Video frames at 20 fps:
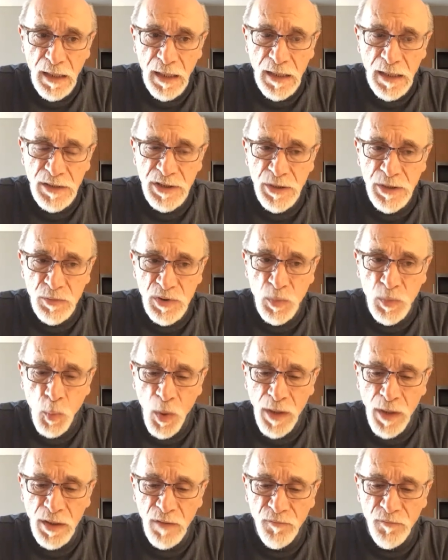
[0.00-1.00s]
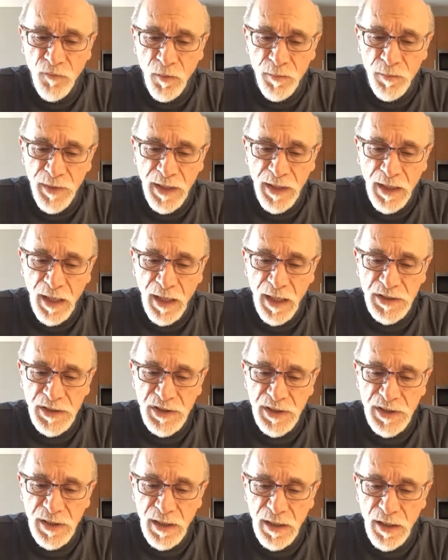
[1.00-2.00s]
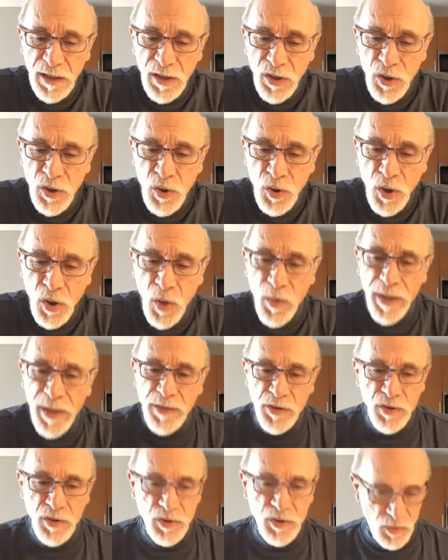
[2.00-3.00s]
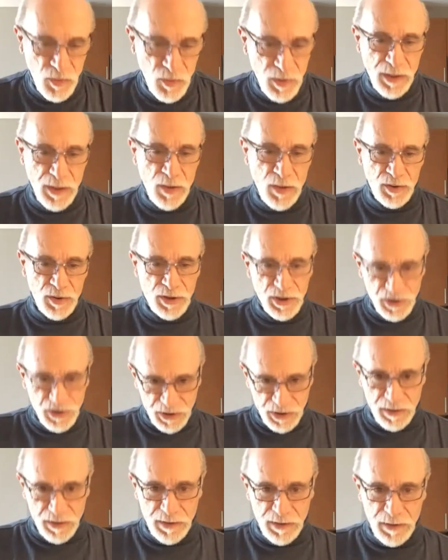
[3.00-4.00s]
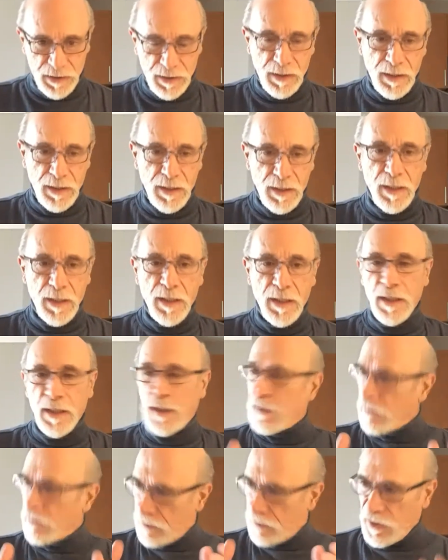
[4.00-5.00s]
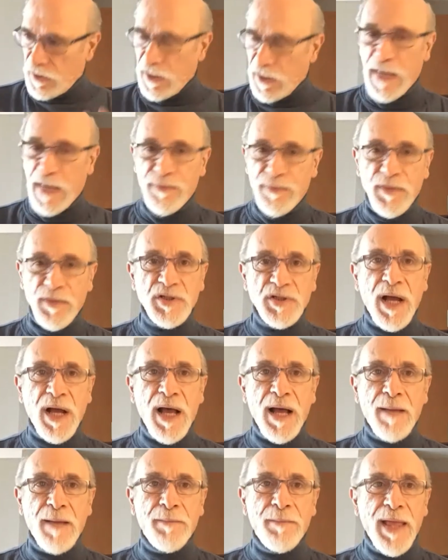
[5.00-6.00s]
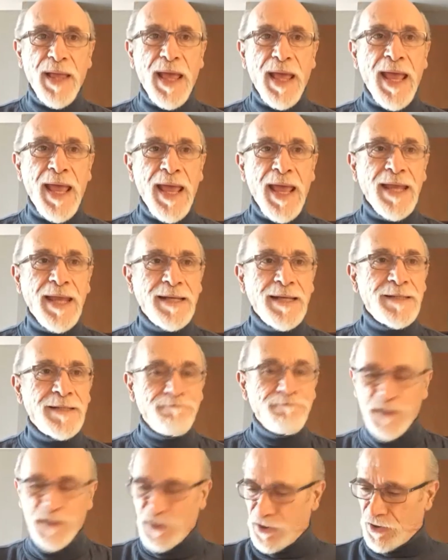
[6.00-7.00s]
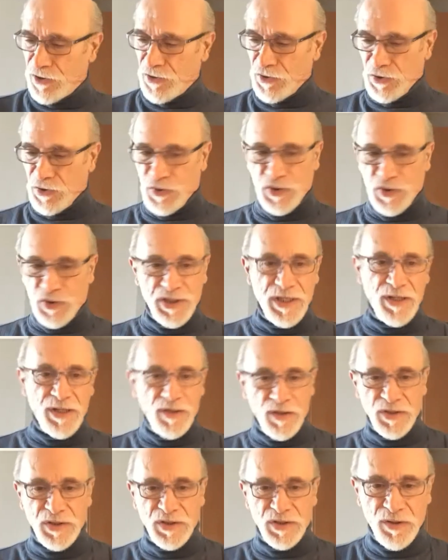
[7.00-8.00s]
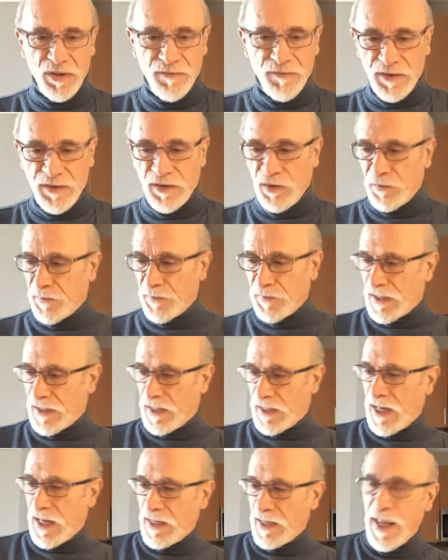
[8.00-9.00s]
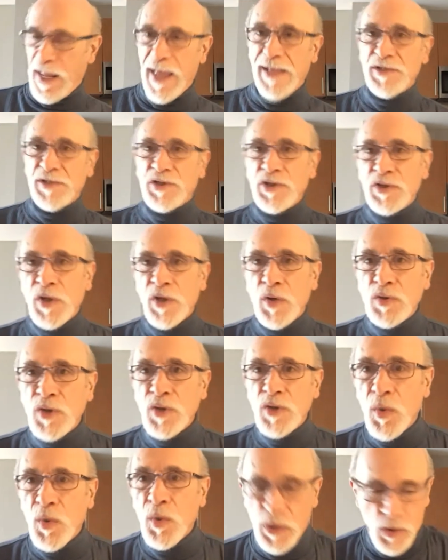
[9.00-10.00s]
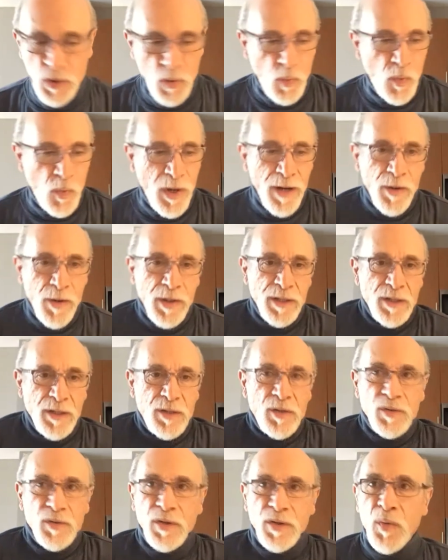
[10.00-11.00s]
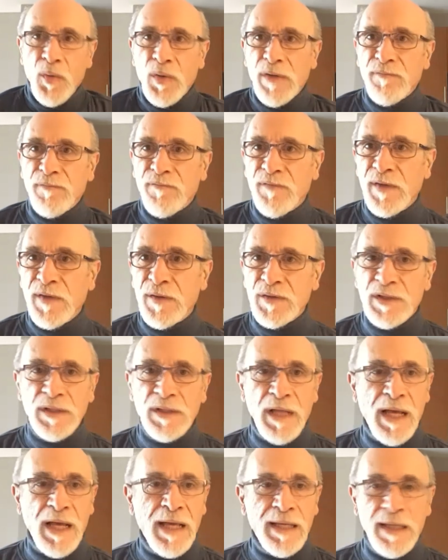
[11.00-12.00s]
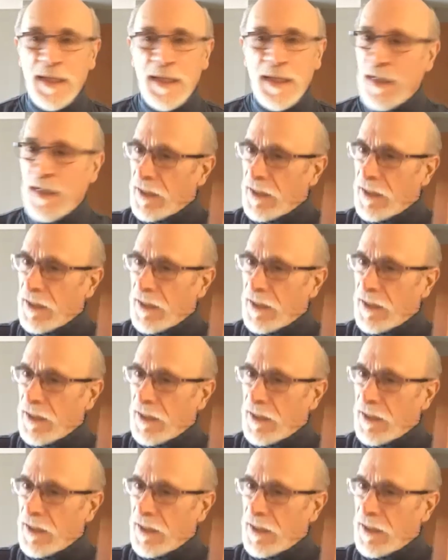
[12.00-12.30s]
and she was wonderful because you go in you do an audition you get the job and but you you still are sort of a little bit on edge you don't know what you're wearing you don't know what it feels like